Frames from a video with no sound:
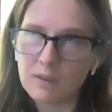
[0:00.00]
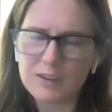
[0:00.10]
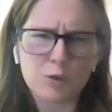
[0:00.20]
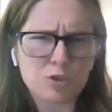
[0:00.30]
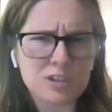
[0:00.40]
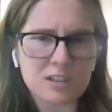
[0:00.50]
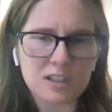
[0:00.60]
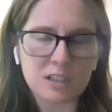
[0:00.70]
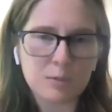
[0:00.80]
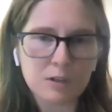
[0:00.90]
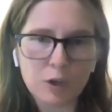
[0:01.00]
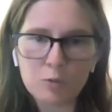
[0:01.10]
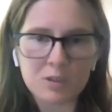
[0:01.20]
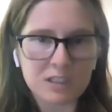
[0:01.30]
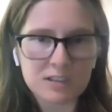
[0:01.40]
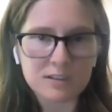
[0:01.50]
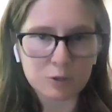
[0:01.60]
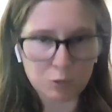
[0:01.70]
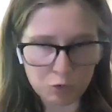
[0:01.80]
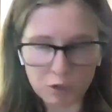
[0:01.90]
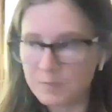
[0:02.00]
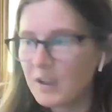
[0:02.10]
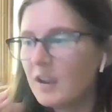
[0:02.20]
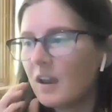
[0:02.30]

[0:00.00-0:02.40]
think there's just a teeny bit of oak, but it's neutral.